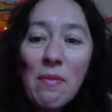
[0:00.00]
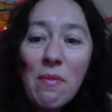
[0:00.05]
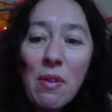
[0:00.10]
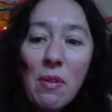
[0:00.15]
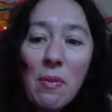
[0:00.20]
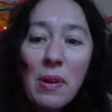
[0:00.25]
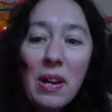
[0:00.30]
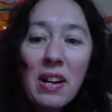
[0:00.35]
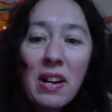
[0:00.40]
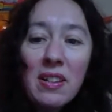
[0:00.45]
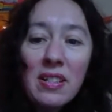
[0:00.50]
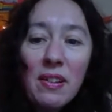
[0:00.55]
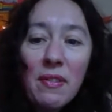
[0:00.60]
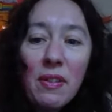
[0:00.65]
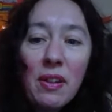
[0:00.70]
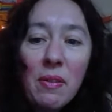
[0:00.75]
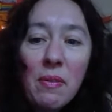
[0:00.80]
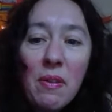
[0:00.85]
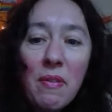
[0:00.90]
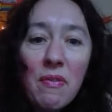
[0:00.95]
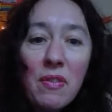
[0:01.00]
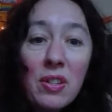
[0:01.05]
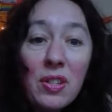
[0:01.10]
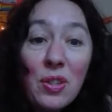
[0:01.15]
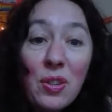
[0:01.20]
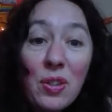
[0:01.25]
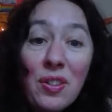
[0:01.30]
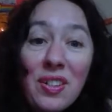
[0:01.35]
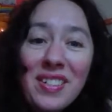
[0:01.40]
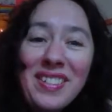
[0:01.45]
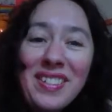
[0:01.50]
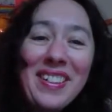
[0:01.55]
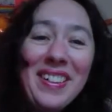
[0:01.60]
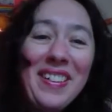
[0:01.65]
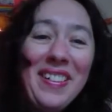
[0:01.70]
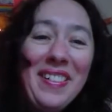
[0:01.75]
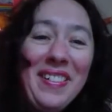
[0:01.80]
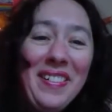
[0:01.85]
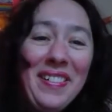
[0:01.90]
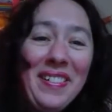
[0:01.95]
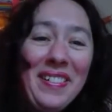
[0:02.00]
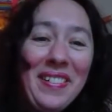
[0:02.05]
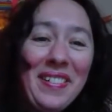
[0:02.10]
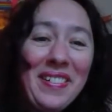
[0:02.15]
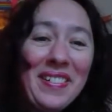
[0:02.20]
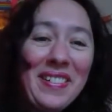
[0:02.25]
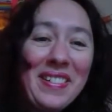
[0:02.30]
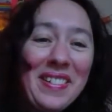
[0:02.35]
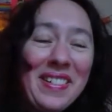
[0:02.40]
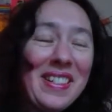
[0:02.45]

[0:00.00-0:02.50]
Will we lose everything we've enjoyed? Oh,